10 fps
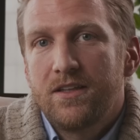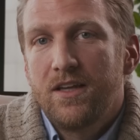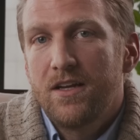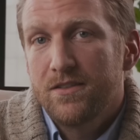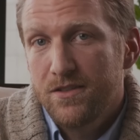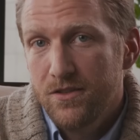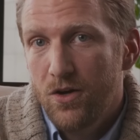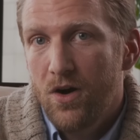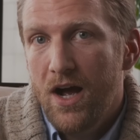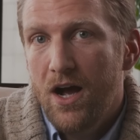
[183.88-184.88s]
to let us
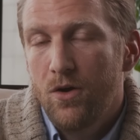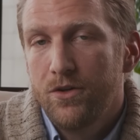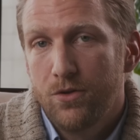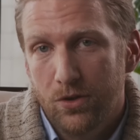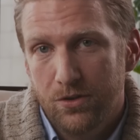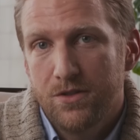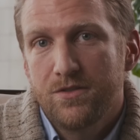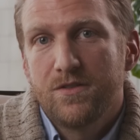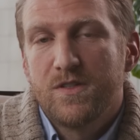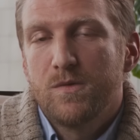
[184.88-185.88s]
know how your
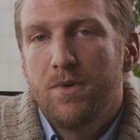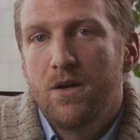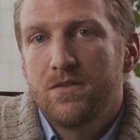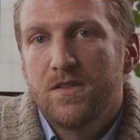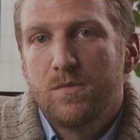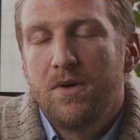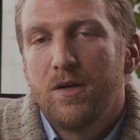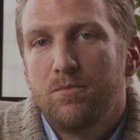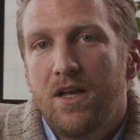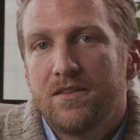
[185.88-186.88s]
Christian spouse has been
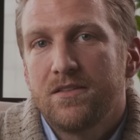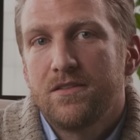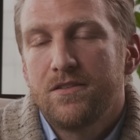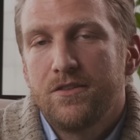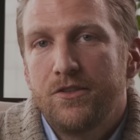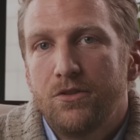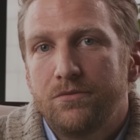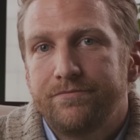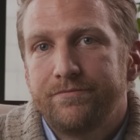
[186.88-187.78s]
a blessing to you.